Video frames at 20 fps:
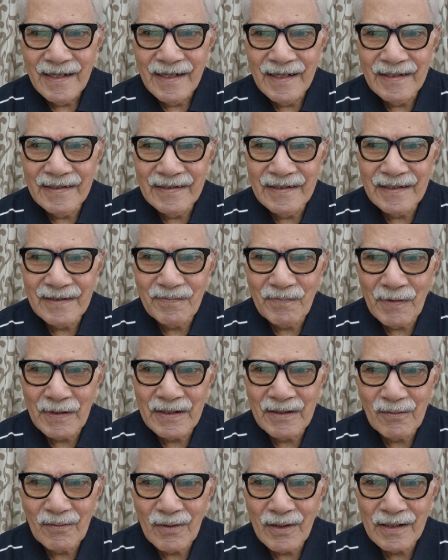in this
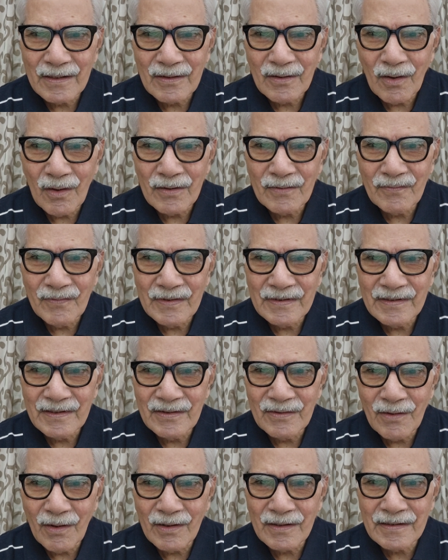particular clause which
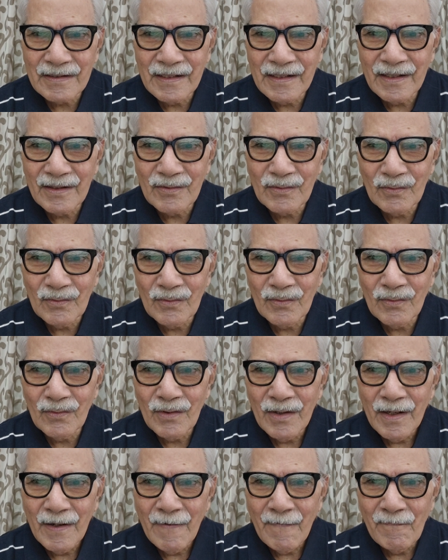is not clear to
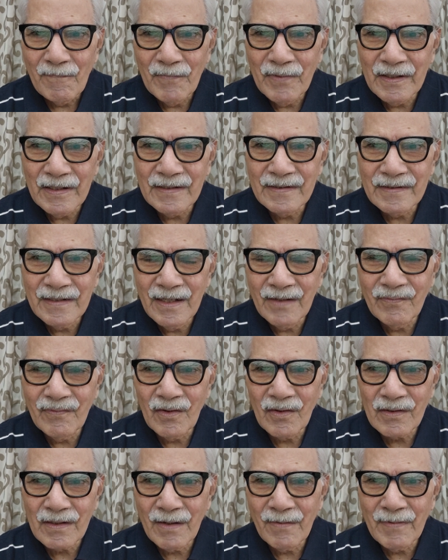you, please give
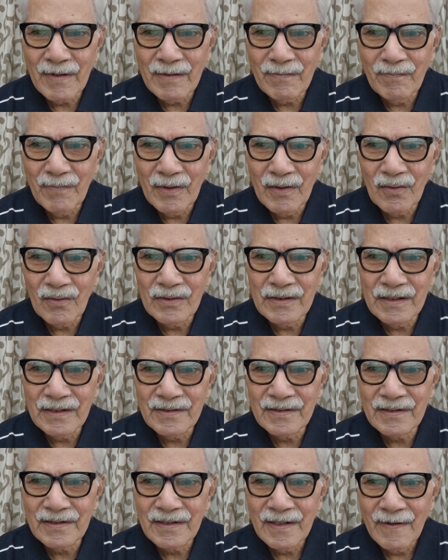your comment below
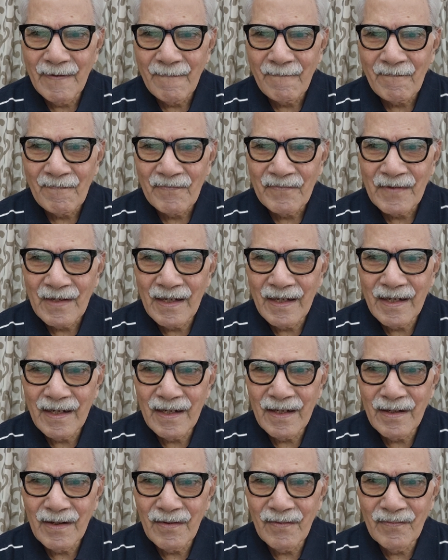this
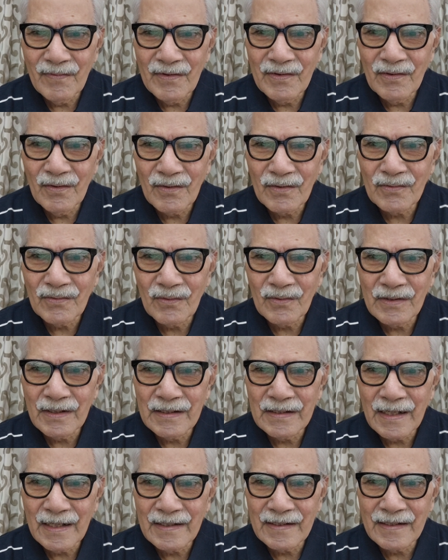video so
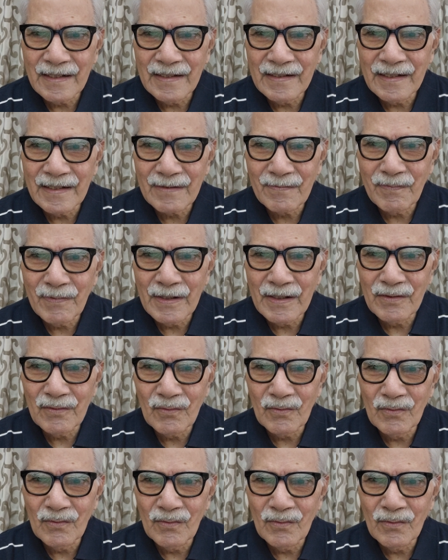that I can explain
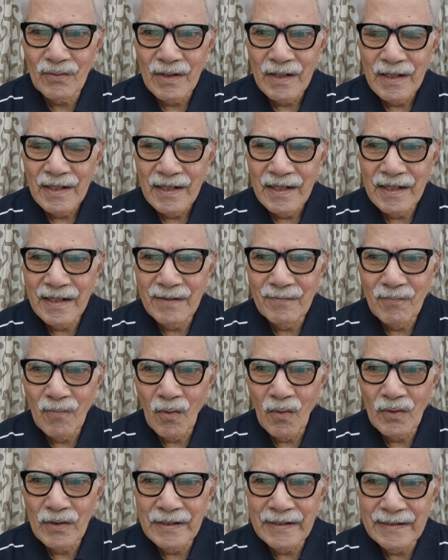to you in
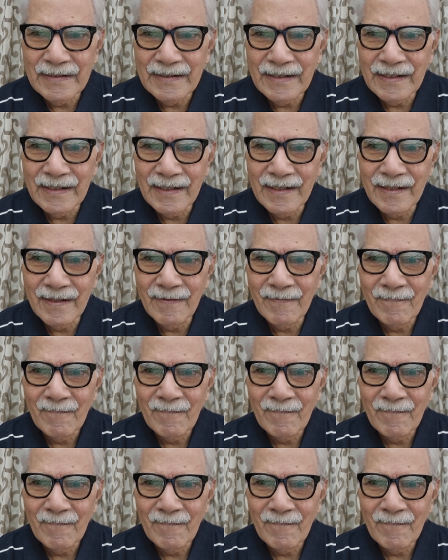more detail.